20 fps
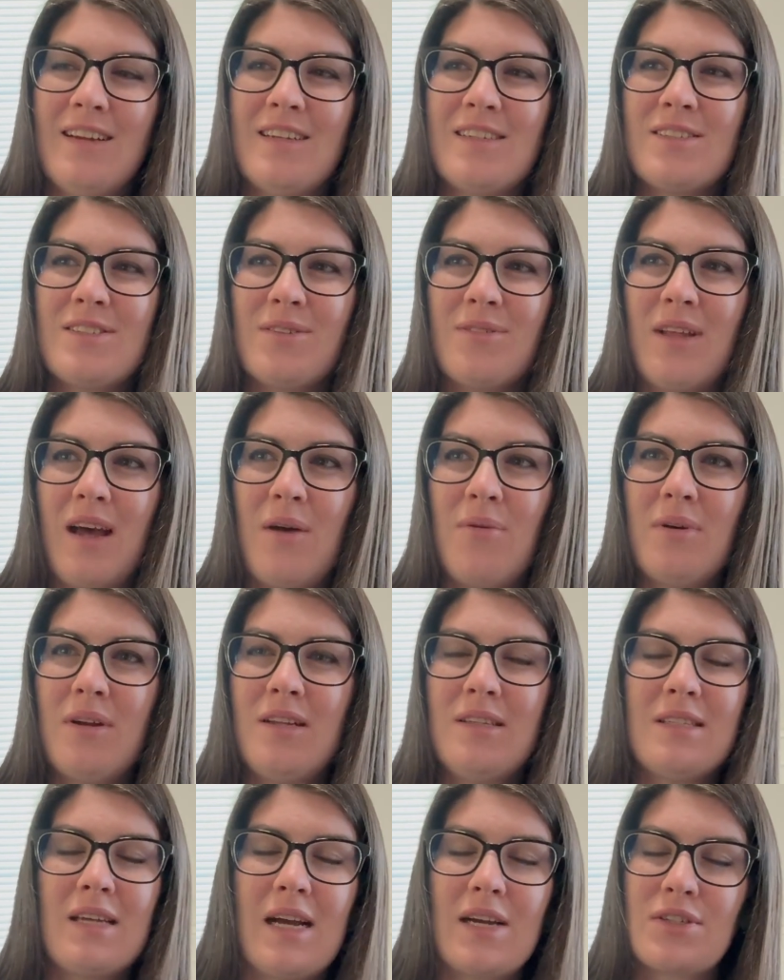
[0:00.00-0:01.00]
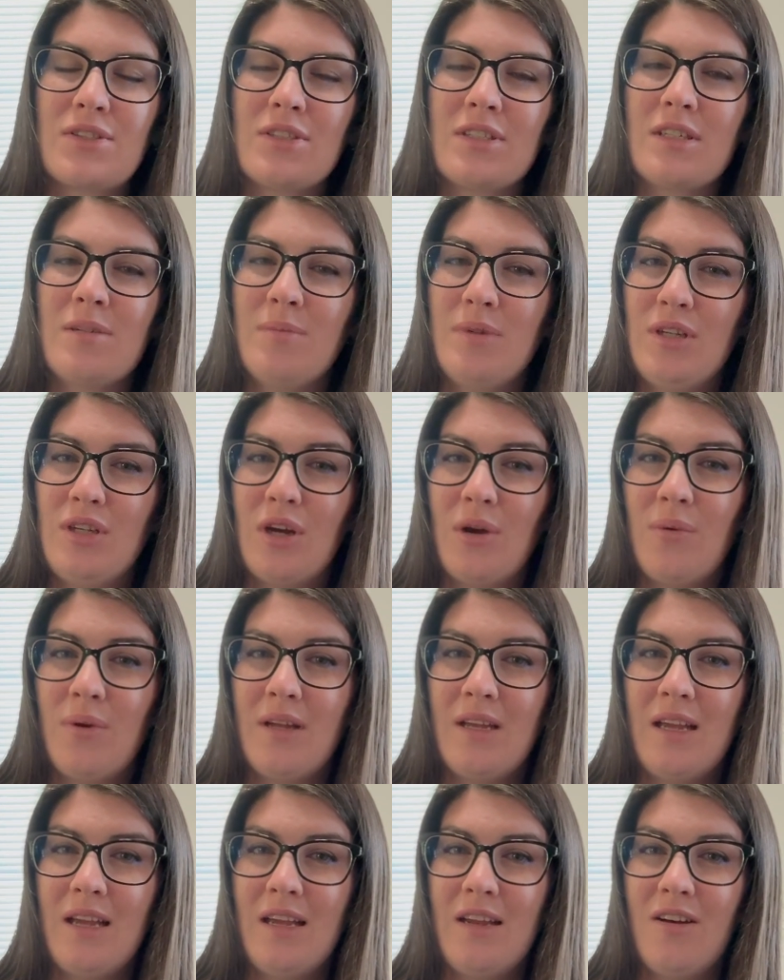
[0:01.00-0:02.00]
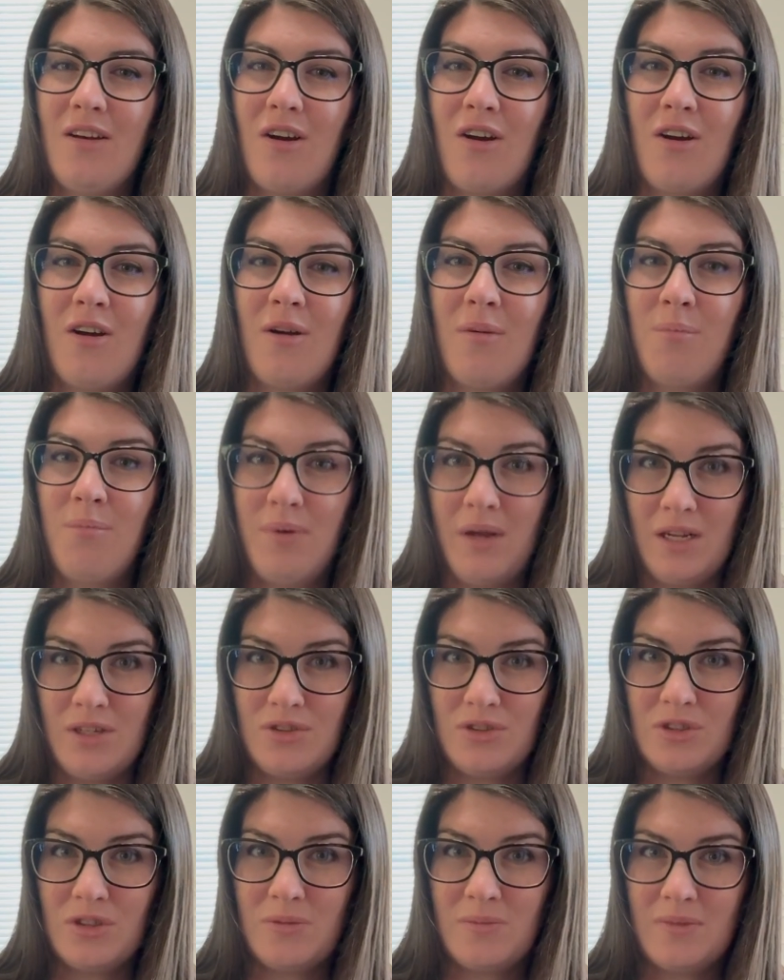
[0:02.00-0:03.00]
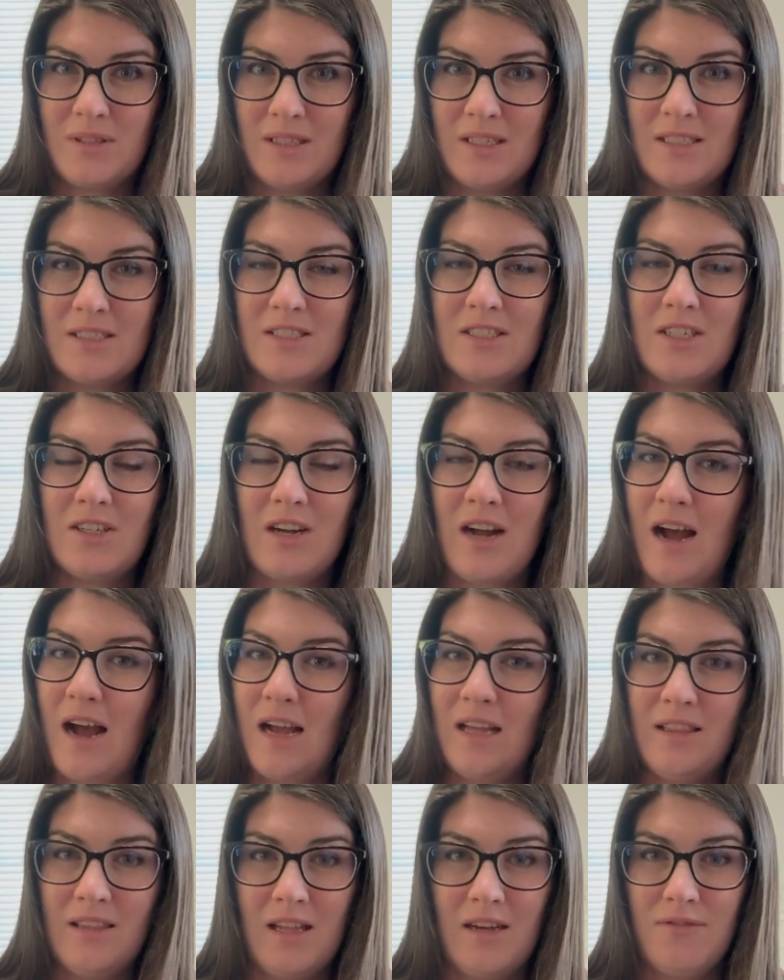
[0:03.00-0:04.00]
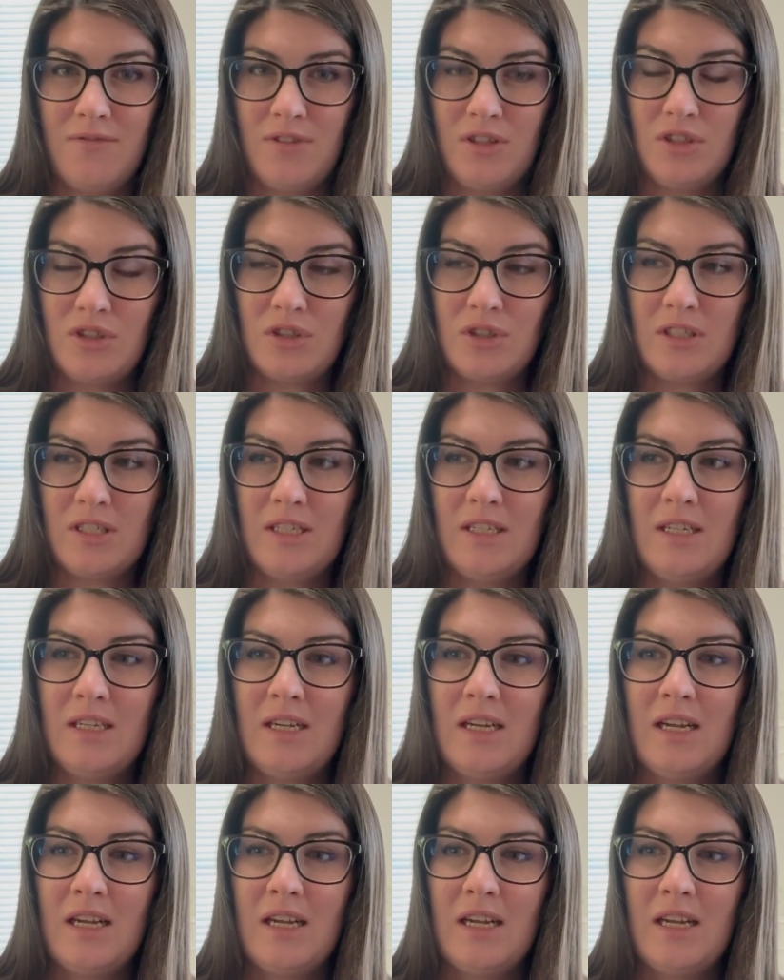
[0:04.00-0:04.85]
So that one is actually going to be going in our bedroom this year. I loved the tree.